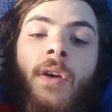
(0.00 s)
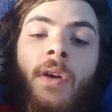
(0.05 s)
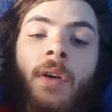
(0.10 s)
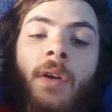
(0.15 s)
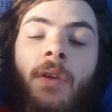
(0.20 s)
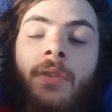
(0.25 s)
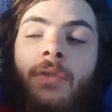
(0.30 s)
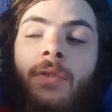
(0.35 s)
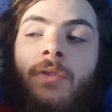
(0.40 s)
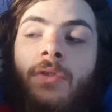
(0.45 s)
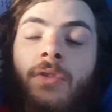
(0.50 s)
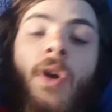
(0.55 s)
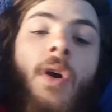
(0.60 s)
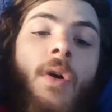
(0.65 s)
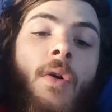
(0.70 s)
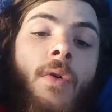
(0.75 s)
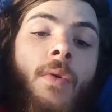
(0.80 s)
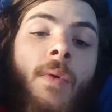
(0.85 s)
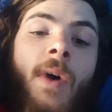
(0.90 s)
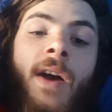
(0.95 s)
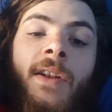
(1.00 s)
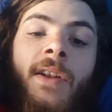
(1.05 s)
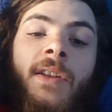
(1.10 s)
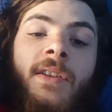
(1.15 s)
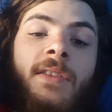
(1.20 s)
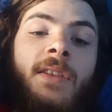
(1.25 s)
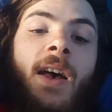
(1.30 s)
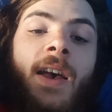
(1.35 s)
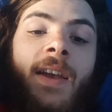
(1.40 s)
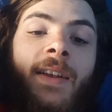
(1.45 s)
So I
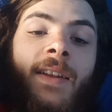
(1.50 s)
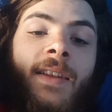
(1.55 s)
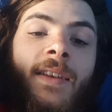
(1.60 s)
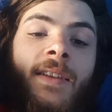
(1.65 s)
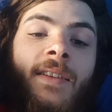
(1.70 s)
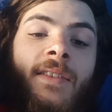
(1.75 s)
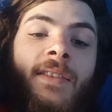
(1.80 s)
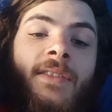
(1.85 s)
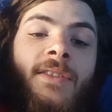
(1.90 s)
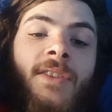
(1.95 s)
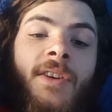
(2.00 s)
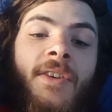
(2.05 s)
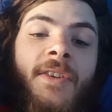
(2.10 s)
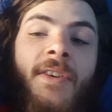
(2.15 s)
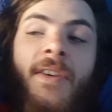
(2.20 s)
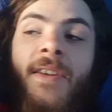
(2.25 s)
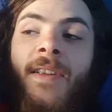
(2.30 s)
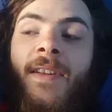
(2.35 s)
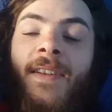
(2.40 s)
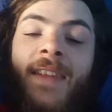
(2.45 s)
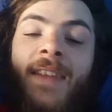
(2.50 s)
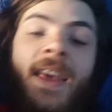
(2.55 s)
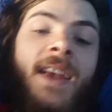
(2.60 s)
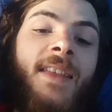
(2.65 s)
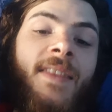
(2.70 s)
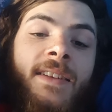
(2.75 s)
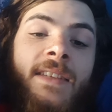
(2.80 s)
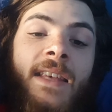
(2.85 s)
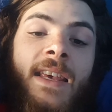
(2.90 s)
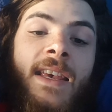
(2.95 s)
decided to nick
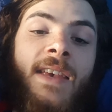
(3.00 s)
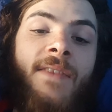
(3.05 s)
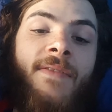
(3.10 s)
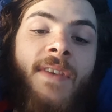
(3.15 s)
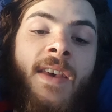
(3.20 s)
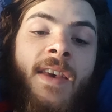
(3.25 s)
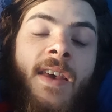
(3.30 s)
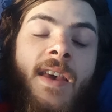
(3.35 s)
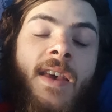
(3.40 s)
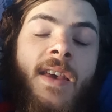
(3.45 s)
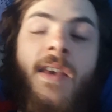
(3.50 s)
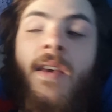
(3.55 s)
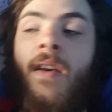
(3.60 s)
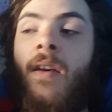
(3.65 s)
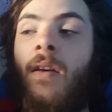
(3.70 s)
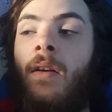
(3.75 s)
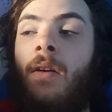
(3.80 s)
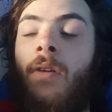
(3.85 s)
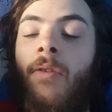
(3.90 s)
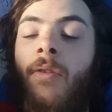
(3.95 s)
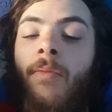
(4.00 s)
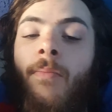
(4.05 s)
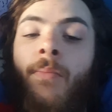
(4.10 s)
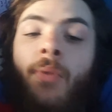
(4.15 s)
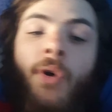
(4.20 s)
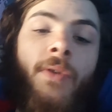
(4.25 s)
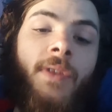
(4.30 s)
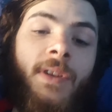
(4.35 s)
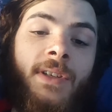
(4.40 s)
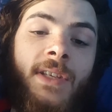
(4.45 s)
the TV,
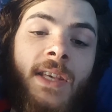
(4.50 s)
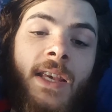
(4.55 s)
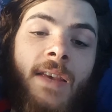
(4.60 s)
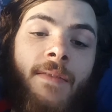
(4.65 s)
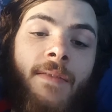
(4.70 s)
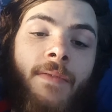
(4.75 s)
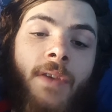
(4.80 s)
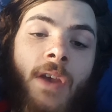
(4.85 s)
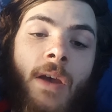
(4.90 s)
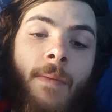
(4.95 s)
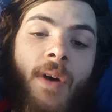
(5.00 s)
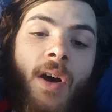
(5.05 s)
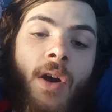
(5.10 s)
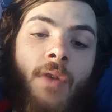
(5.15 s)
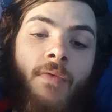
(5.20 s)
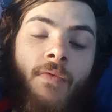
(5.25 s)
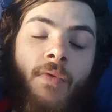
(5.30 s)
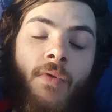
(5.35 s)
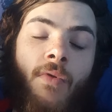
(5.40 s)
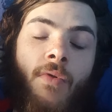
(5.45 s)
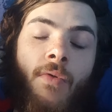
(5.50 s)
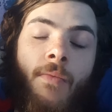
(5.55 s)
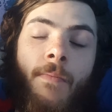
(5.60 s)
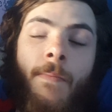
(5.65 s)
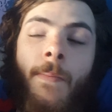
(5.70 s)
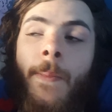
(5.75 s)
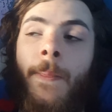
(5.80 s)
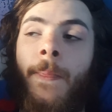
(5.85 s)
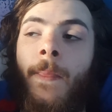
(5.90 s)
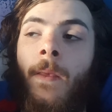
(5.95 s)
put the TV in my
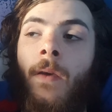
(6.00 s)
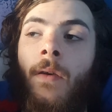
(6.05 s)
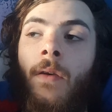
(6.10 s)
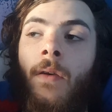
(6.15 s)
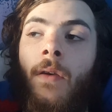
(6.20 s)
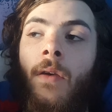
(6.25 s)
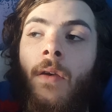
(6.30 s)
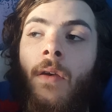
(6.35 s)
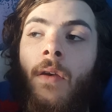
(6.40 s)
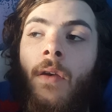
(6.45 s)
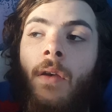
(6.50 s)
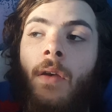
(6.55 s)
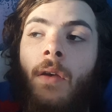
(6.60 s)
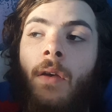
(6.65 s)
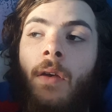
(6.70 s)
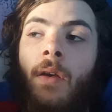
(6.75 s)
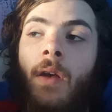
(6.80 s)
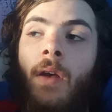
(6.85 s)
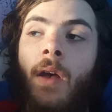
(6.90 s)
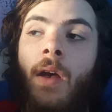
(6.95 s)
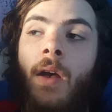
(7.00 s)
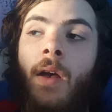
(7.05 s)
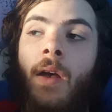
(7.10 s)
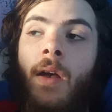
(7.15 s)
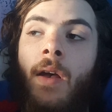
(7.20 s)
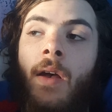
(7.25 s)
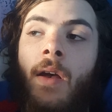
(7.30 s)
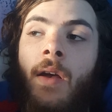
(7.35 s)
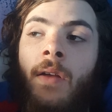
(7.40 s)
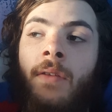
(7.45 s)
room,
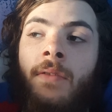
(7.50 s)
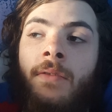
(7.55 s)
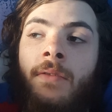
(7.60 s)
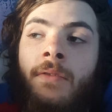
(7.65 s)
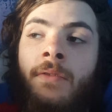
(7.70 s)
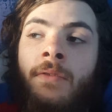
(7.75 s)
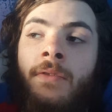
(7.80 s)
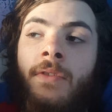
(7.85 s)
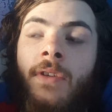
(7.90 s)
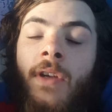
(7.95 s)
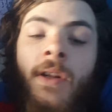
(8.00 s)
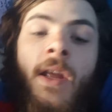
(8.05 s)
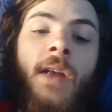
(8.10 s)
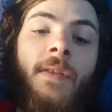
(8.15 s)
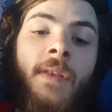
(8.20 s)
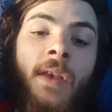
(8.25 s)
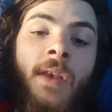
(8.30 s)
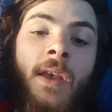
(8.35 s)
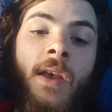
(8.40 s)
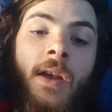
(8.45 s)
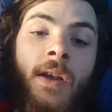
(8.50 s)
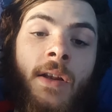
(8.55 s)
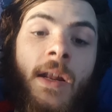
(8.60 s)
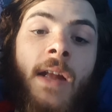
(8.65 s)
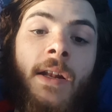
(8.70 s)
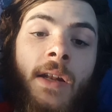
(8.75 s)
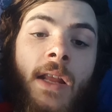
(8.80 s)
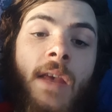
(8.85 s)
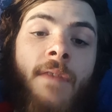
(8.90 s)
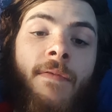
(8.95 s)
and connect an
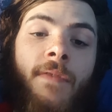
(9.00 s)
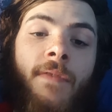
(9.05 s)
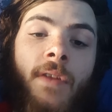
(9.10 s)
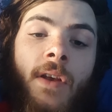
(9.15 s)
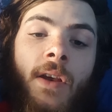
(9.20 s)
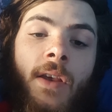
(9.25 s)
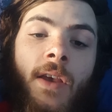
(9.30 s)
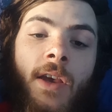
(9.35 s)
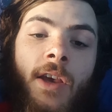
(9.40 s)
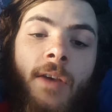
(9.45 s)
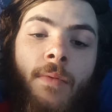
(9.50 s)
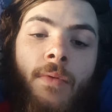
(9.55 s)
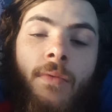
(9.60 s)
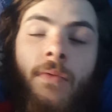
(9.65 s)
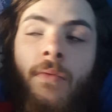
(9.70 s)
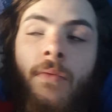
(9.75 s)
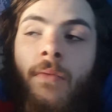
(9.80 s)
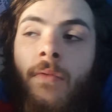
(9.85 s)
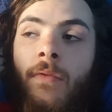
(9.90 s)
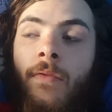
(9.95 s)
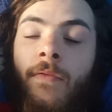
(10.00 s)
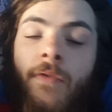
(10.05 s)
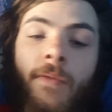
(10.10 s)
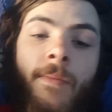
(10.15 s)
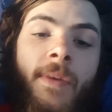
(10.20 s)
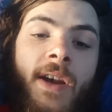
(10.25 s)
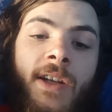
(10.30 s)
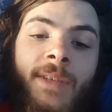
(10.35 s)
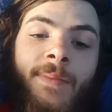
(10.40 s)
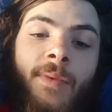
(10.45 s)
Ethernet cable from
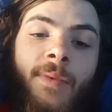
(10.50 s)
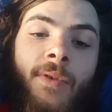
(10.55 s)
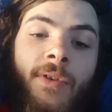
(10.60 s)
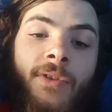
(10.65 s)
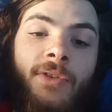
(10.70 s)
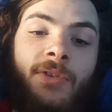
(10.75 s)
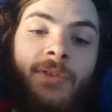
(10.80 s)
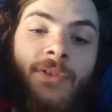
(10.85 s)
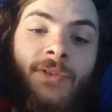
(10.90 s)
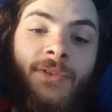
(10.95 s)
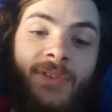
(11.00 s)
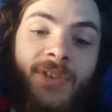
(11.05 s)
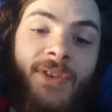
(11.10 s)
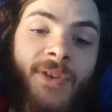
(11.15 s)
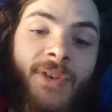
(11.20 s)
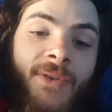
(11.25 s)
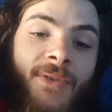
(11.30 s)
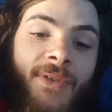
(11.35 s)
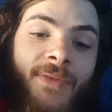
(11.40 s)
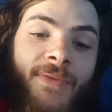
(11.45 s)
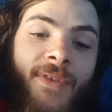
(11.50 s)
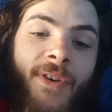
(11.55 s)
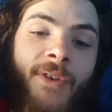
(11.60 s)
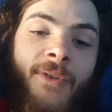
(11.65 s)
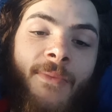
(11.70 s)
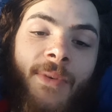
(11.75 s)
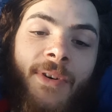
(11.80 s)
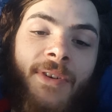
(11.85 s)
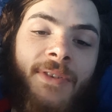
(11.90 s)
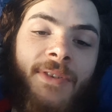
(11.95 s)
my Xbox to the
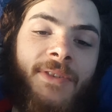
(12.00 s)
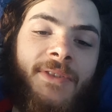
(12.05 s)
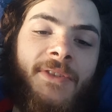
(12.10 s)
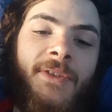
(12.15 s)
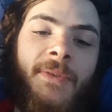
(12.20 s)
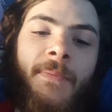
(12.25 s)
phone box.